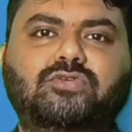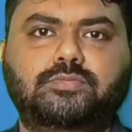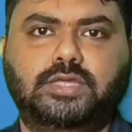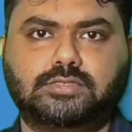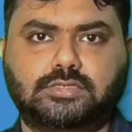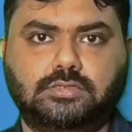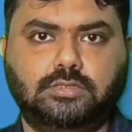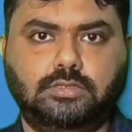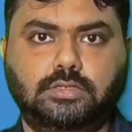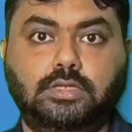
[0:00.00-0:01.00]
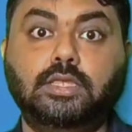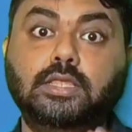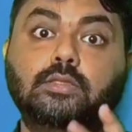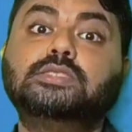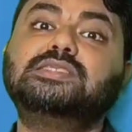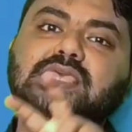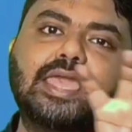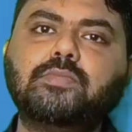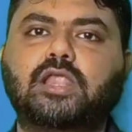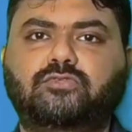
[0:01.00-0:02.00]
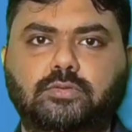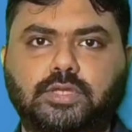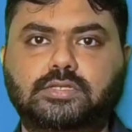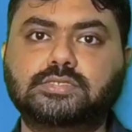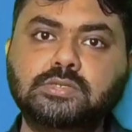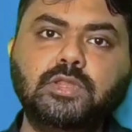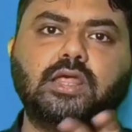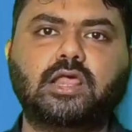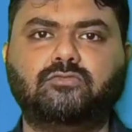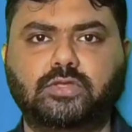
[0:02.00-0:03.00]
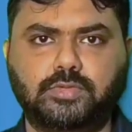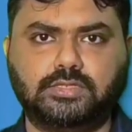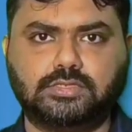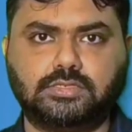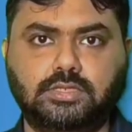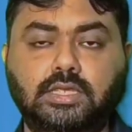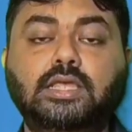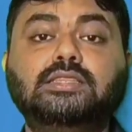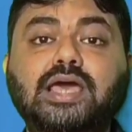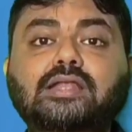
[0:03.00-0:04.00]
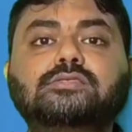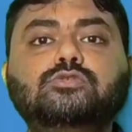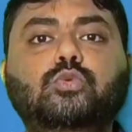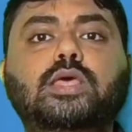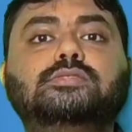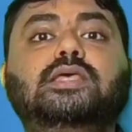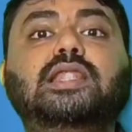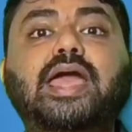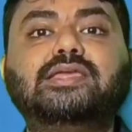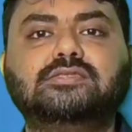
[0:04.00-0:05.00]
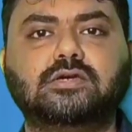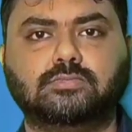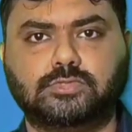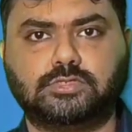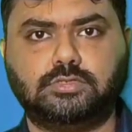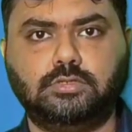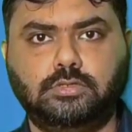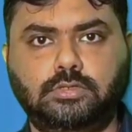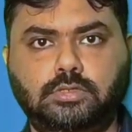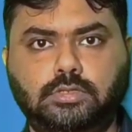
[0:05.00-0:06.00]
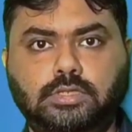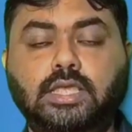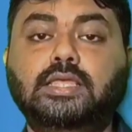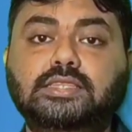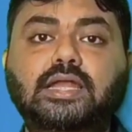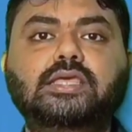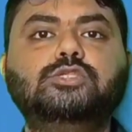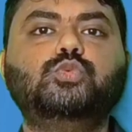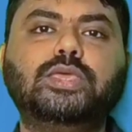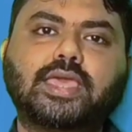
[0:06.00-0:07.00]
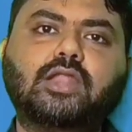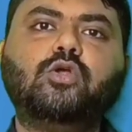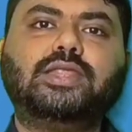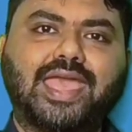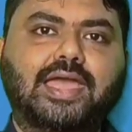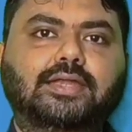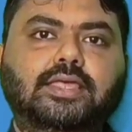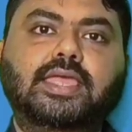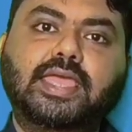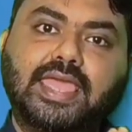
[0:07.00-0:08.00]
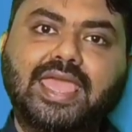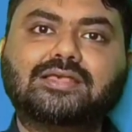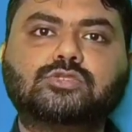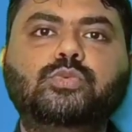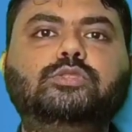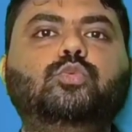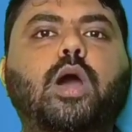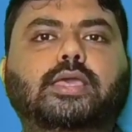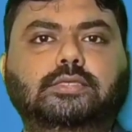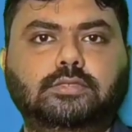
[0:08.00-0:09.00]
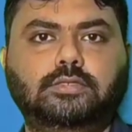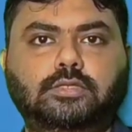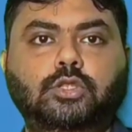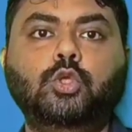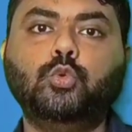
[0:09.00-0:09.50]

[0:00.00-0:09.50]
two alphabets, same alphabet, similar alphabets. That's known as the like terms. That is, we cannot add x with y.